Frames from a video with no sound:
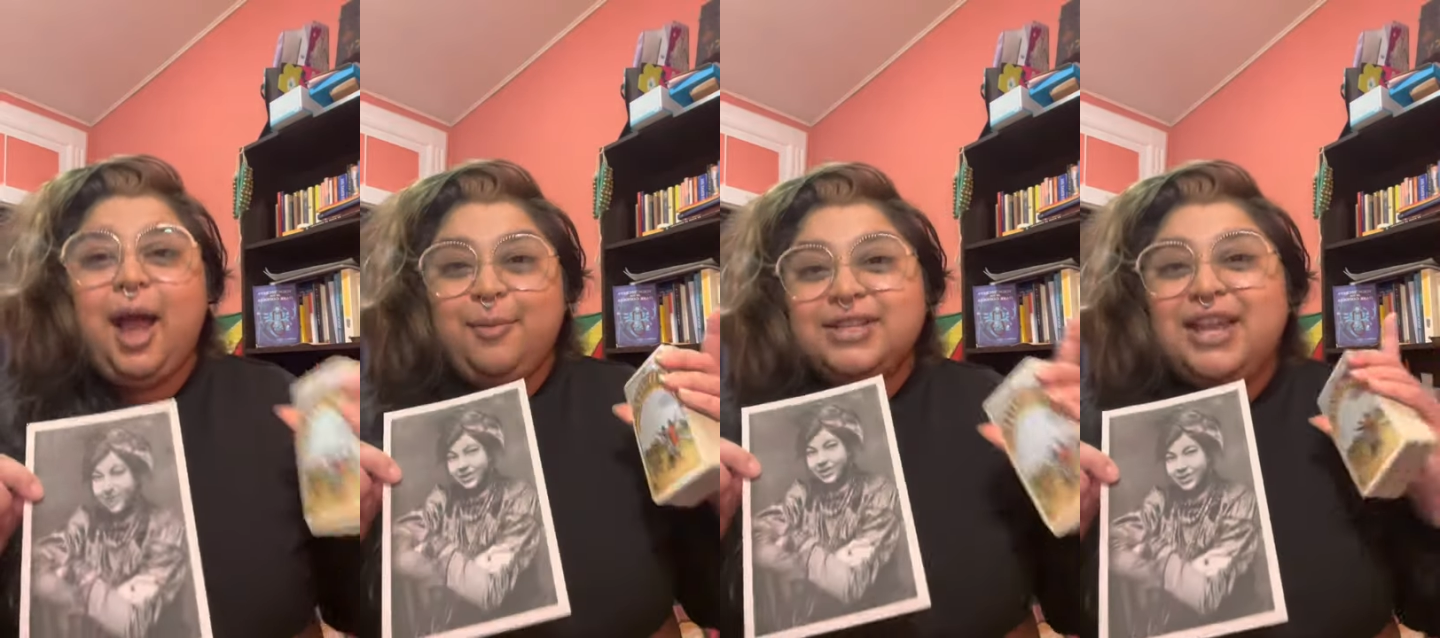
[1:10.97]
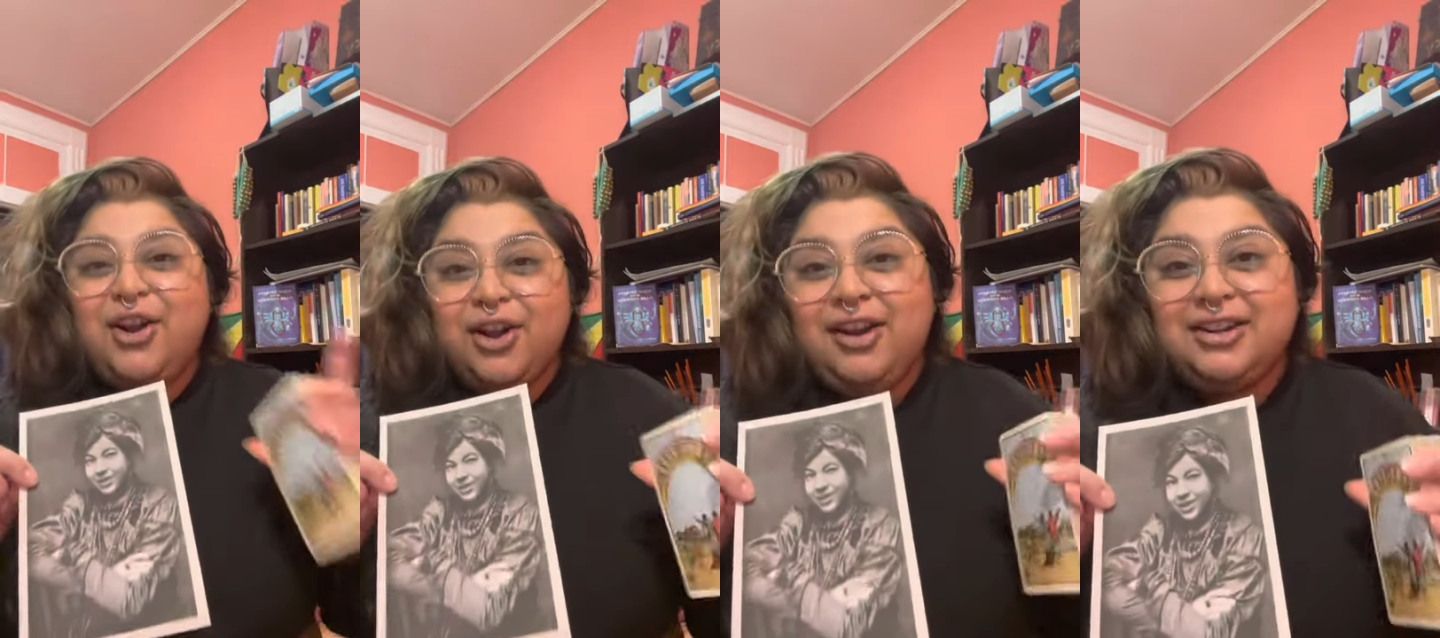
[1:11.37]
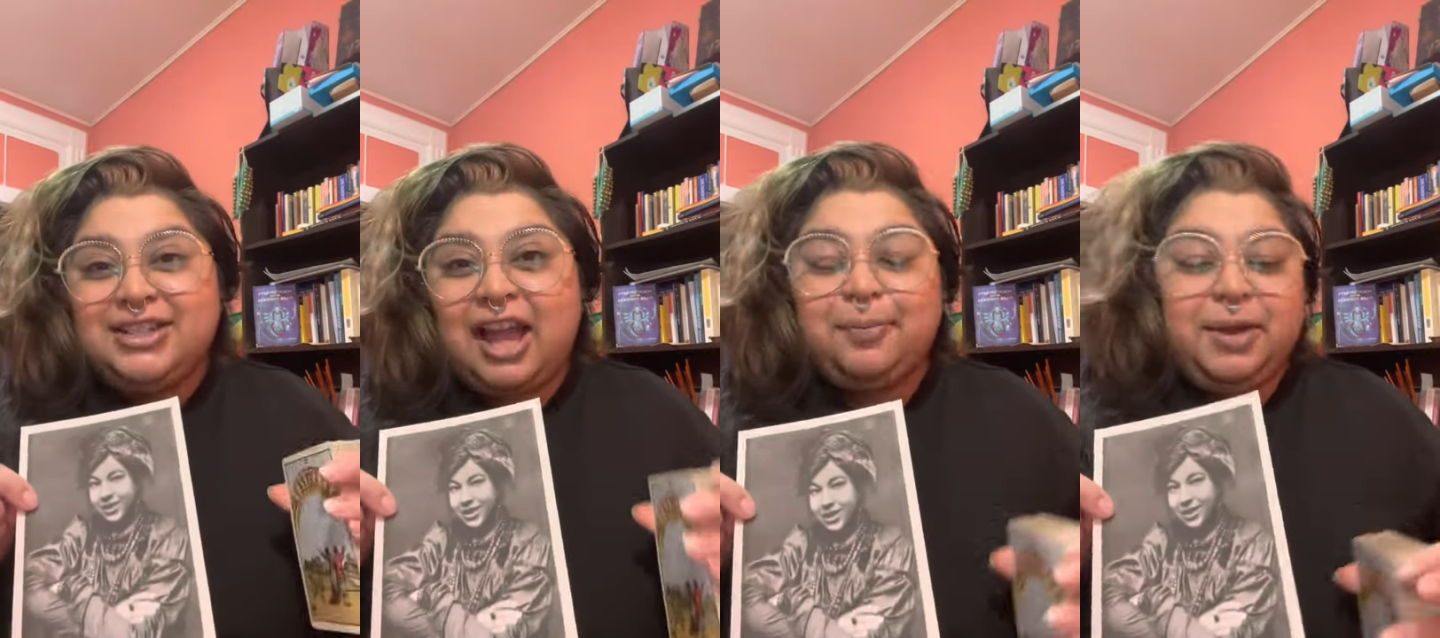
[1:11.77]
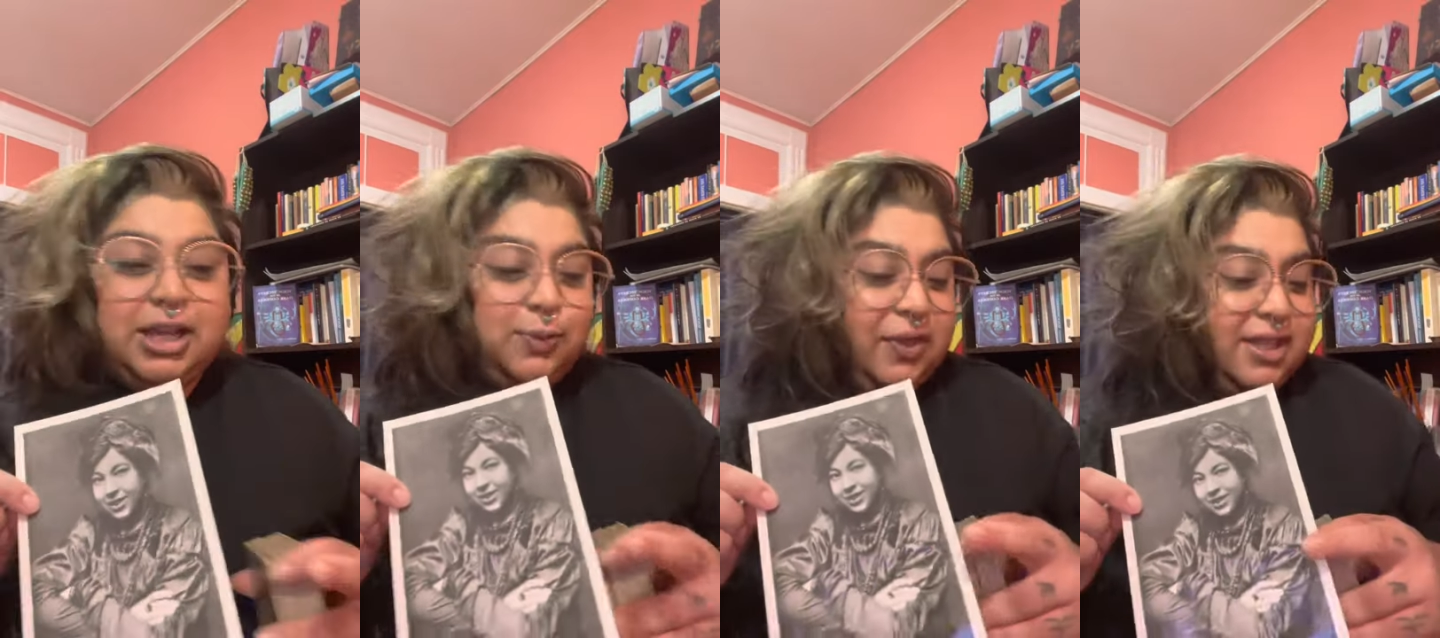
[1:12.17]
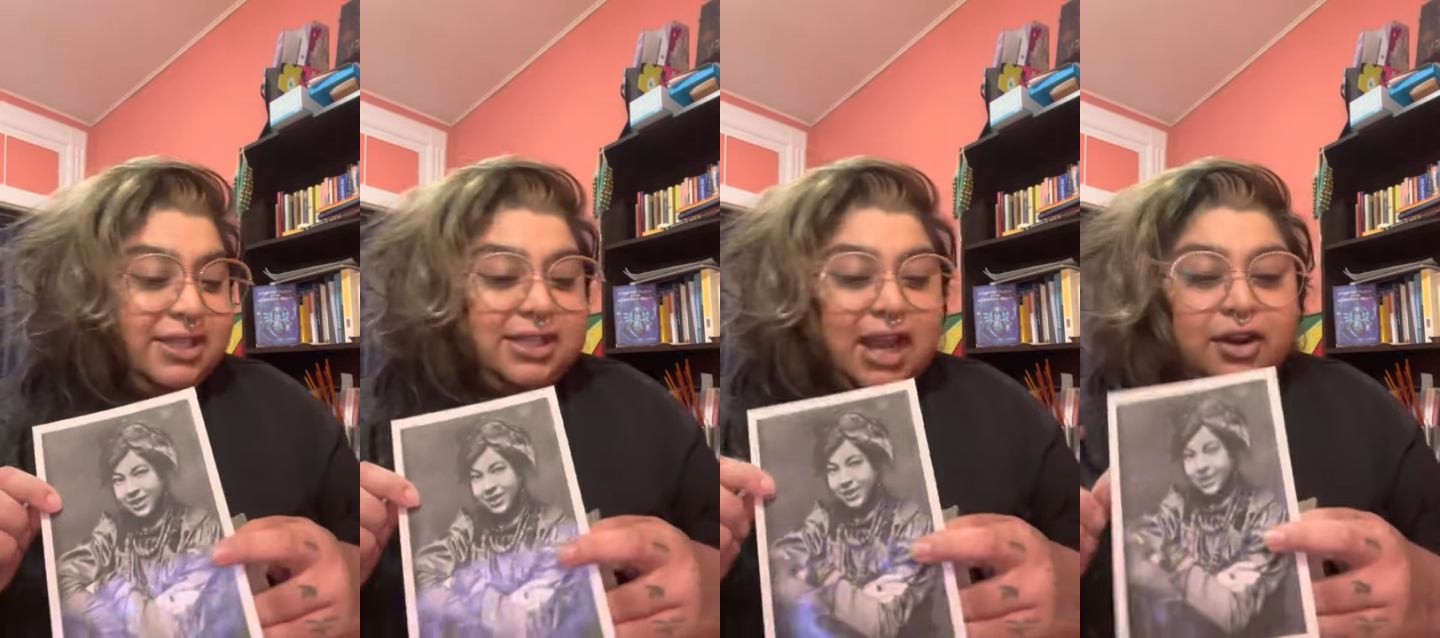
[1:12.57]
I'm gonna say her deck because when
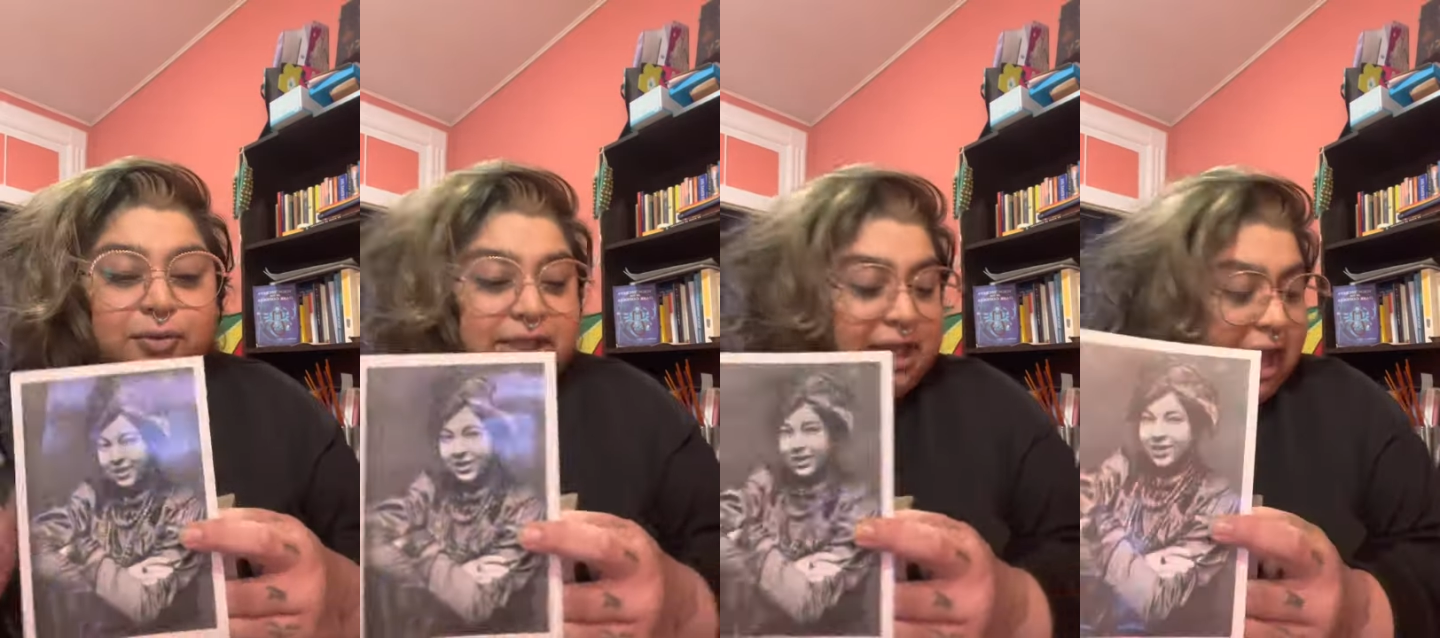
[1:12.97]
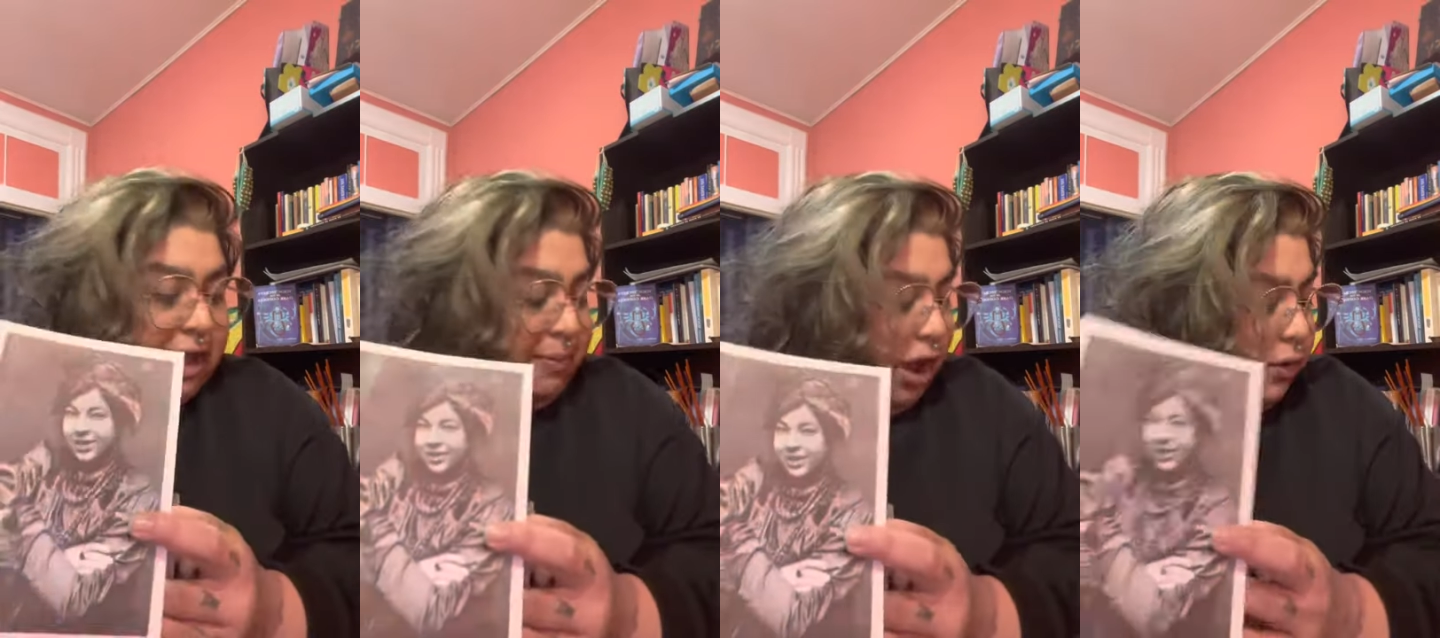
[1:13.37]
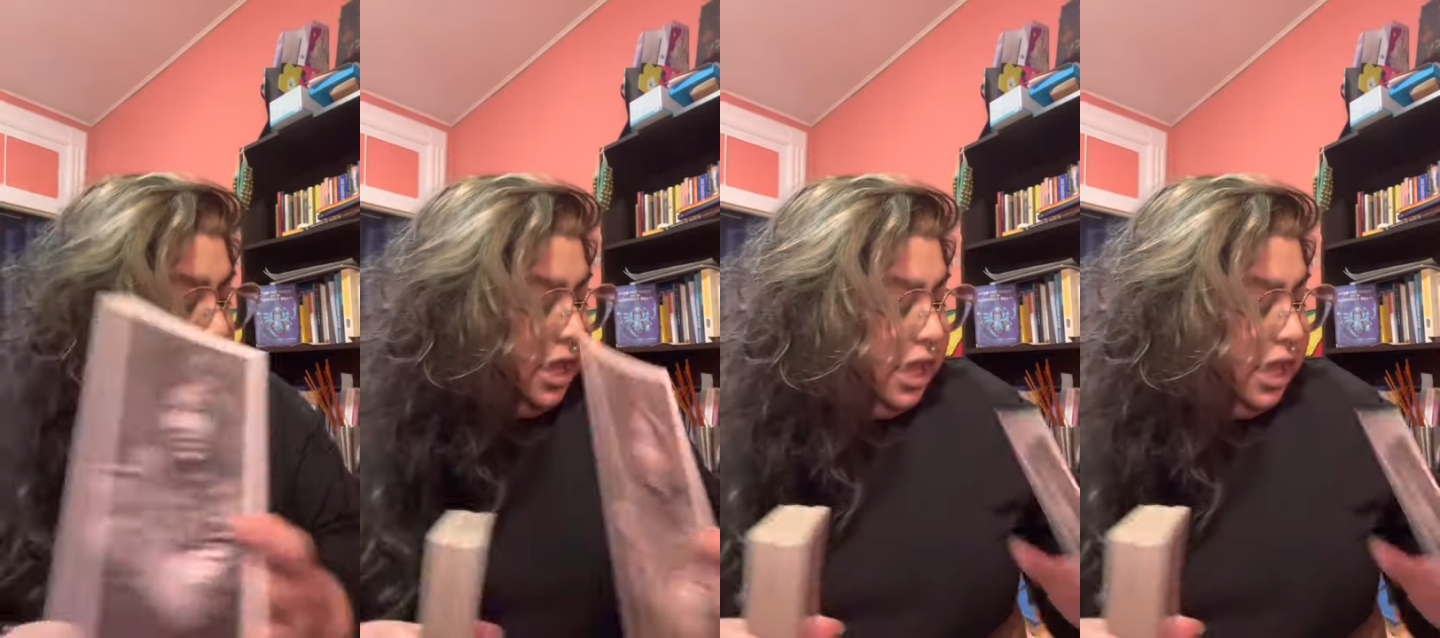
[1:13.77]
this deck really came out,